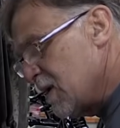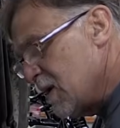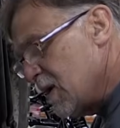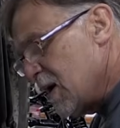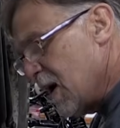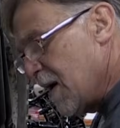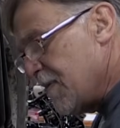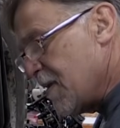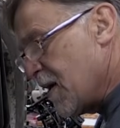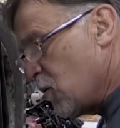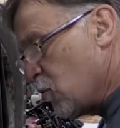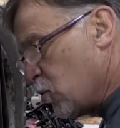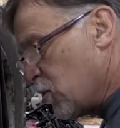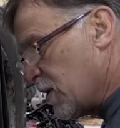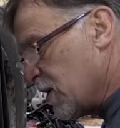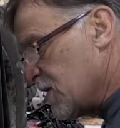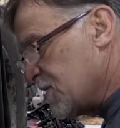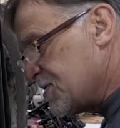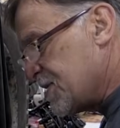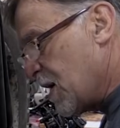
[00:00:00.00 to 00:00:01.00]
and then we're
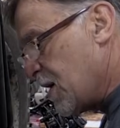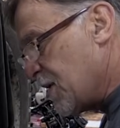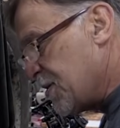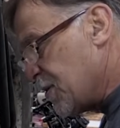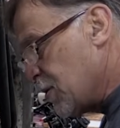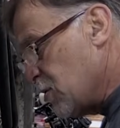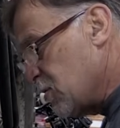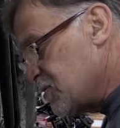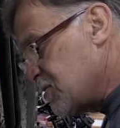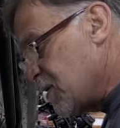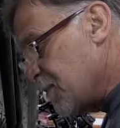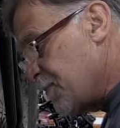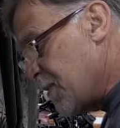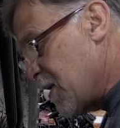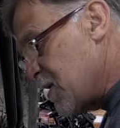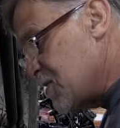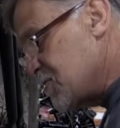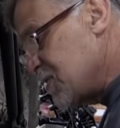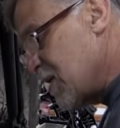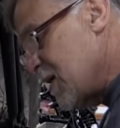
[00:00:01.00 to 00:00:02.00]
going to start throwing some
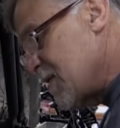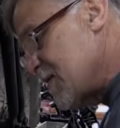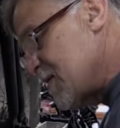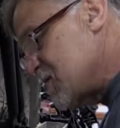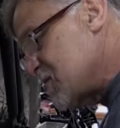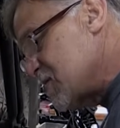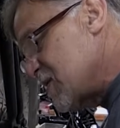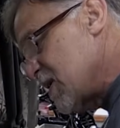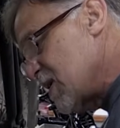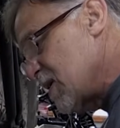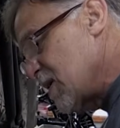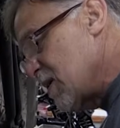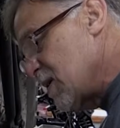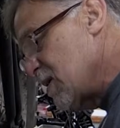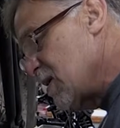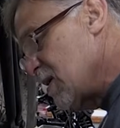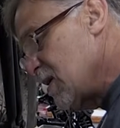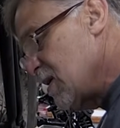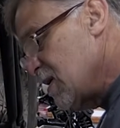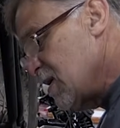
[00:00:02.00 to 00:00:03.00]
parts on this thing,
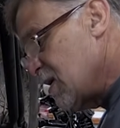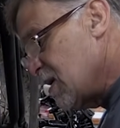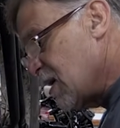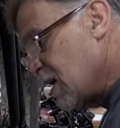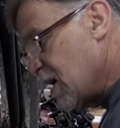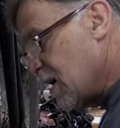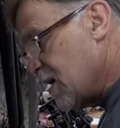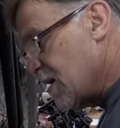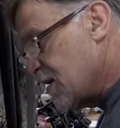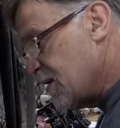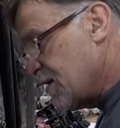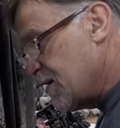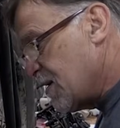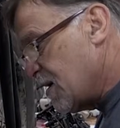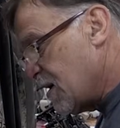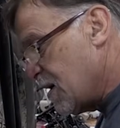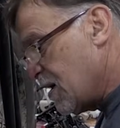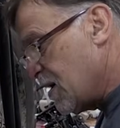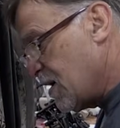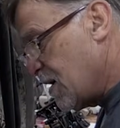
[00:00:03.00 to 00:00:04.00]
and
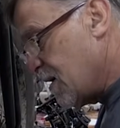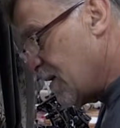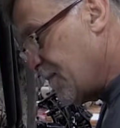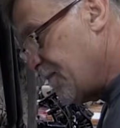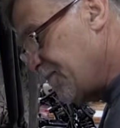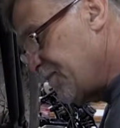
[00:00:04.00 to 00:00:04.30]
the